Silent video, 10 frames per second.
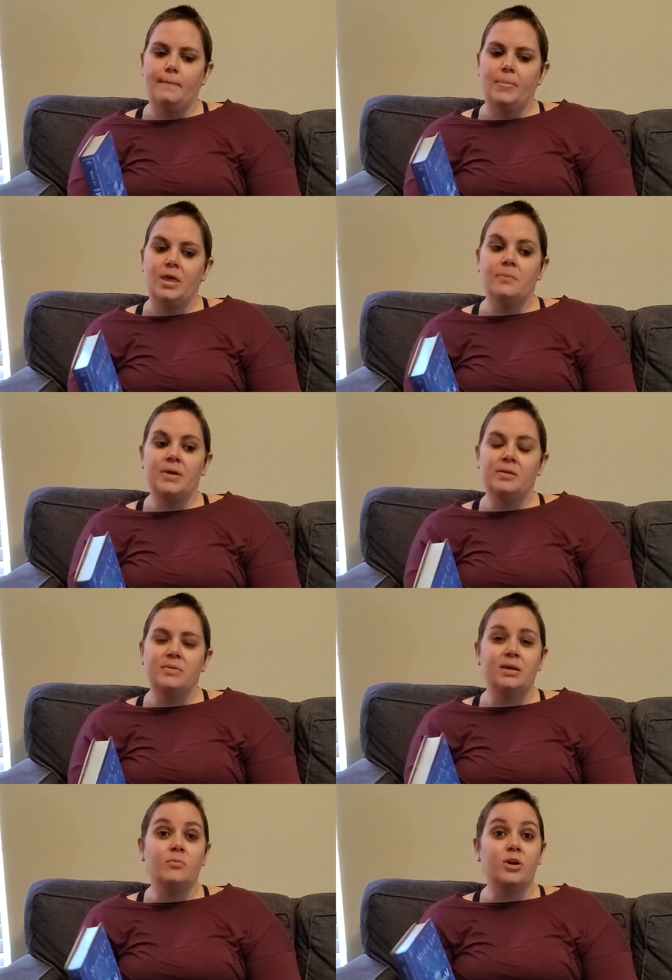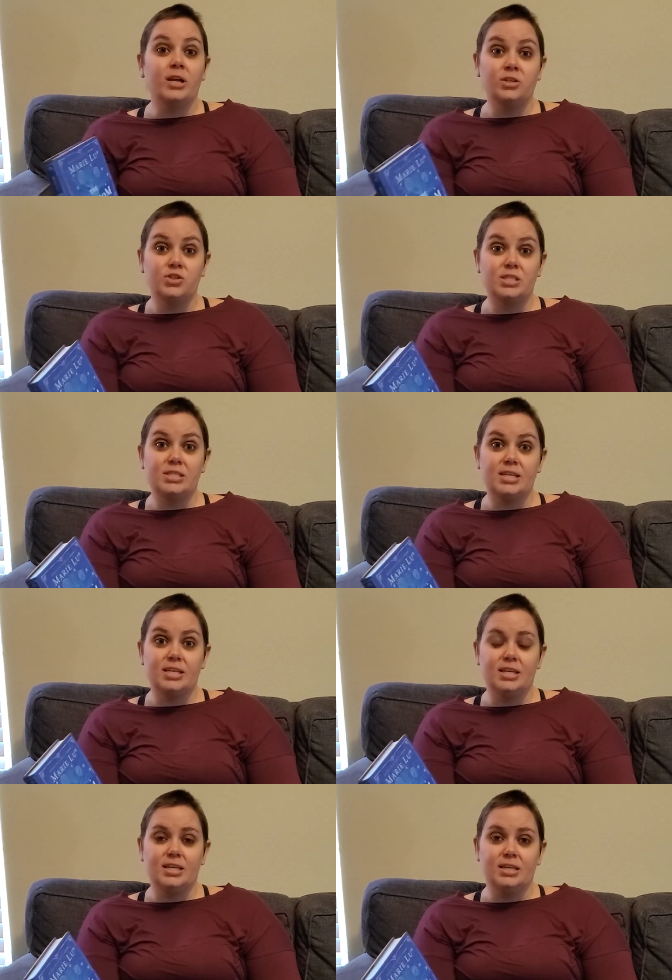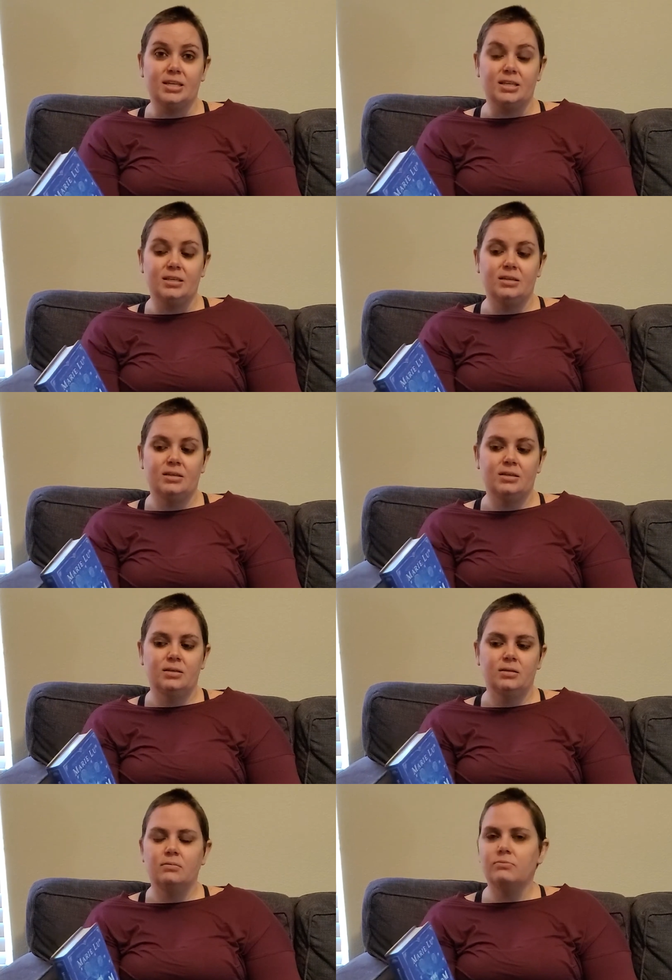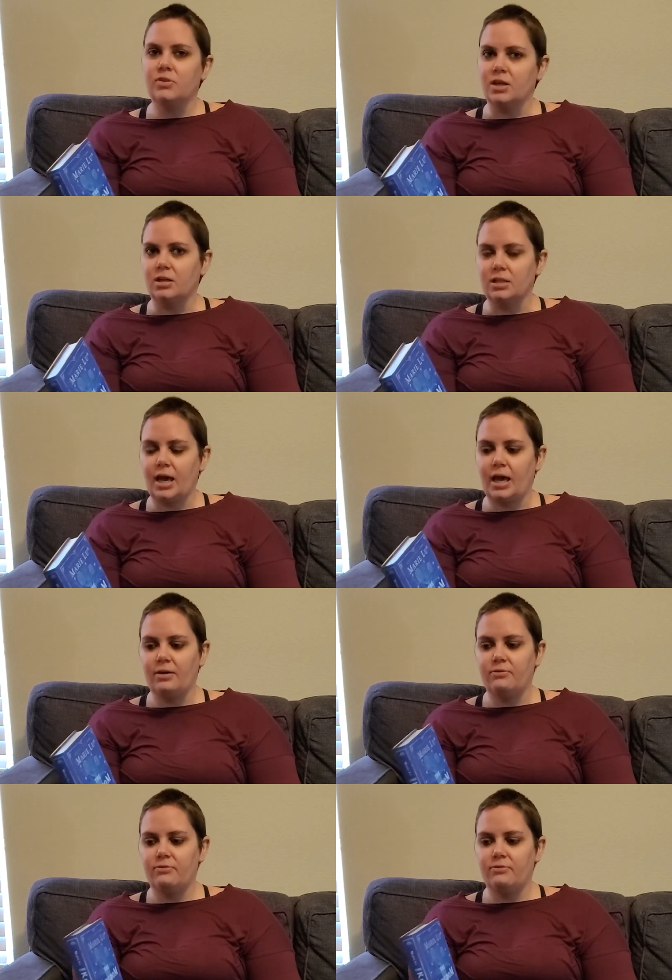It made me more interested in their life